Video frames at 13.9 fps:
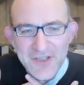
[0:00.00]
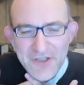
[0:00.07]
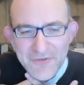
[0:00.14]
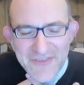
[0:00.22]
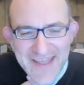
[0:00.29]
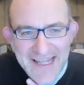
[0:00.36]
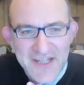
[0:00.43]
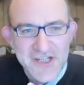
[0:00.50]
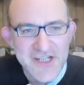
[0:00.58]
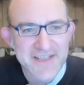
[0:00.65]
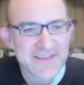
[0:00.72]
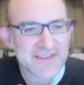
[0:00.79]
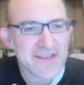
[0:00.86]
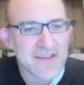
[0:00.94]
the
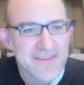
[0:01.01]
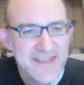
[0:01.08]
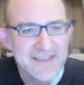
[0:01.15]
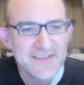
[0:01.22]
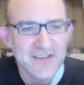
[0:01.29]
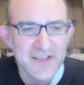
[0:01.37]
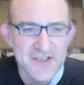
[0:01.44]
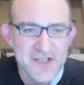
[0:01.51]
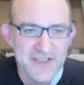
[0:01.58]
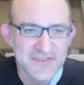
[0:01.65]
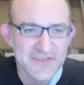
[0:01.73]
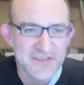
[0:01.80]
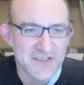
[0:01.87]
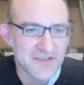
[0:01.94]
engines, these are
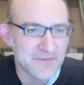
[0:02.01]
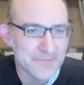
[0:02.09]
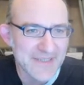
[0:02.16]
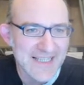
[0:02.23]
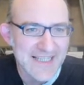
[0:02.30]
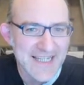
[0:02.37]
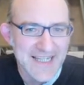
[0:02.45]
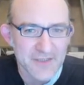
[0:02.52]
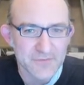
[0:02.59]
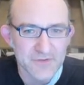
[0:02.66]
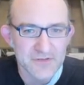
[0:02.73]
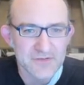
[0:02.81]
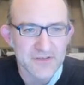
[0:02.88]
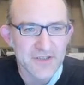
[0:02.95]
just completely
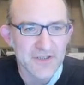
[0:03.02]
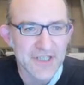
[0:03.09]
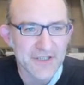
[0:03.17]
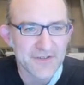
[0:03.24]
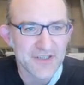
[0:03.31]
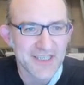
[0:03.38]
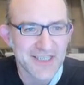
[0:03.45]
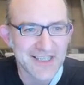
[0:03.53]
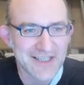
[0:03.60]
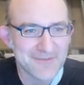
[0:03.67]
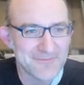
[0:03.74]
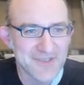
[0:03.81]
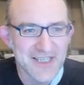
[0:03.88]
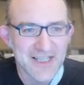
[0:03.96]
equal. You know,
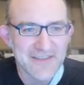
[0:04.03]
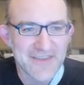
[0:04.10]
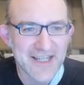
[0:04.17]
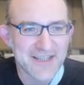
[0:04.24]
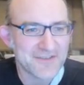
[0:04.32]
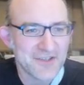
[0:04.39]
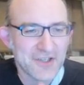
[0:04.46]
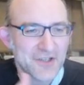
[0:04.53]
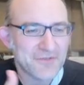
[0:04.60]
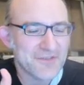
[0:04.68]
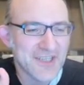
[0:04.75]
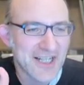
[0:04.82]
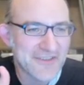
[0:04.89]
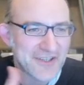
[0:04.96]
neither
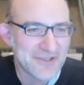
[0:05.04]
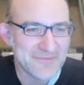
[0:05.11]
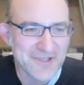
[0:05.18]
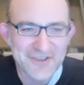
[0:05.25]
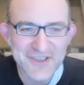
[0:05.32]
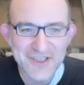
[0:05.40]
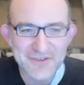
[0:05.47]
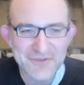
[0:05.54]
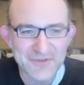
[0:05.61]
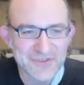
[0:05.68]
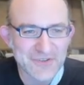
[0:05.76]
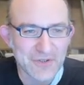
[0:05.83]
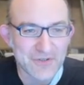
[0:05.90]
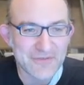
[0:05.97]
Komodo
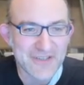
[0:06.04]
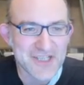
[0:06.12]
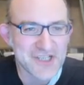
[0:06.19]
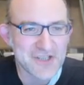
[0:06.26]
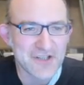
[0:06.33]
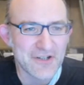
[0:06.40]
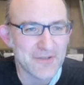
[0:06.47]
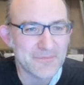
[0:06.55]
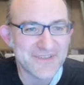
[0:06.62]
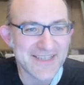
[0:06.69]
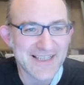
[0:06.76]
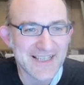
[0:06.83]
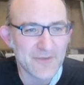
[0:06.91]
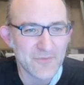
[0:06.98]
nor Stockfish, you know, are
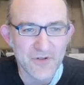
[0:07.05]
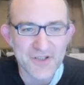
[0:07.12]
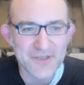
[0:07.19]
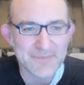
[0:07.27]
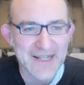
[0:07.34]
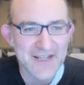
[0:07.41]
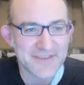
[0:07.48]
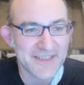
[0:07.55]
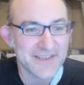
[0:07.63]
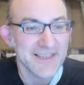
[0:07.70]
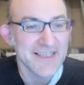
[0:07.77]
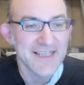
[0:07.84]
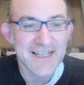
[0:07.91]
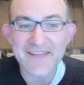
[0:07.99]
particularly worried about it,
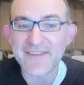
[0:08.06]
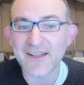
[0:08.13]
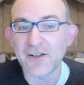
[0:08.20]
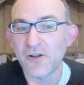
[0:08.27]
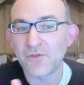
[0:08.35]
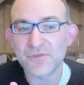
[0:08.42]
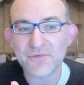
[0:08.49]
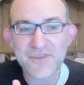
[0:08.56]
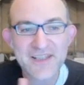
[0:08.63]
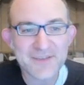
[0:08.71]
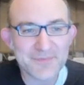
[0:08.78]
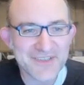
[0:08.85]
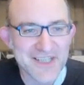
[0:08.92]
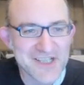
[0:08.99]
and they'll hold all
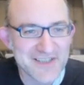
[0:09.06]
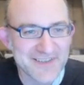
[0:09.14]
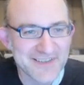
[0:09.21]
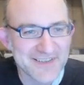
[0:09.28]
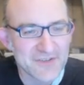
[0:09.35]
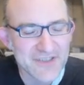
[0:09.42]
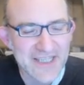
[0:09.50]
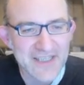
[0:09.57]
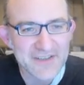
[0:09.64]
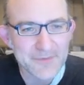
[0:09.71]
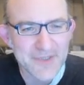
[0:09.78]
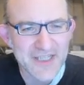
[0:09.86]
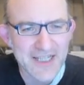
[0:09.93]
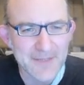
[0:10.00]
these positions till
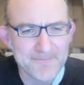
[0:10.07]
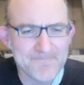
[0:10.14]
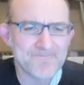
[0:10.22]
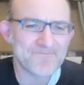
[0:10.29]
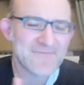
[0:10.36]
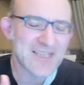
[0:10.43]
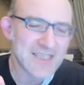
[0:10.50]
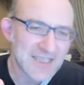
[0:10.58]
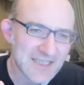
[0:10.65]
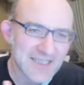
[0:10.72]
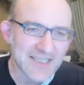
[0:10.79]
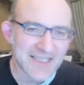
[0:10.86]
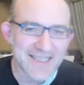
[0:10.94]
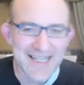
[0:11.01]
kingdom come.
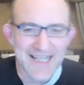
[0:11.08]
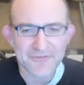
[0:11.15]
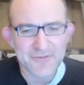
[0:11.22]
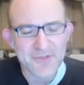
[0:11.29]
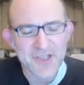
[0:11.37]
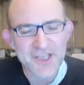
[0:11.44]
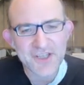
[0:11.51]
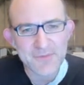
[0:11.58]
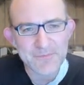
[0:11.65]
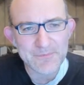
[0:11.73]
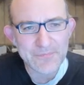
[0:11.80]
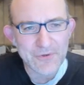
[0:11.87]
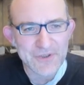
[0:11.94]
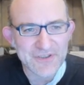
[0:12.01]
Yeah, from a
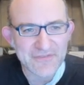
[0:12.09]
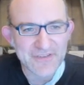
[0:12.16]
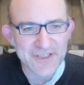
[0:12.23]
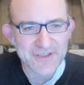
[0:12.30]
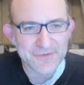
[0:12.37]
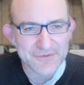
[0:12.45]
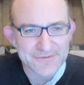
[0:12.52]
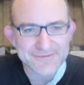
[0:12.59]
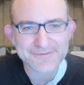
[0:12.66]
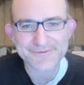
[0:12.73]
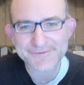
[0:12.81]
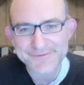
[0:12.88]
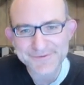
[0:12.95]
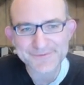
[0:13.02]
human point of view,
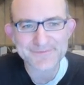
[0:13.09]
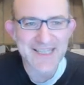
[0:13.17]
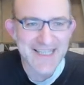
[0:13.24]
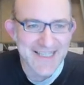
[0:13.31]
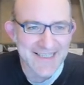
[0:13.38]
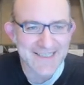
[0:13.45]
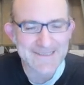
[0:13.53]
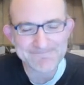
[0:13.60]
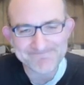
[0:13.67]
yeah,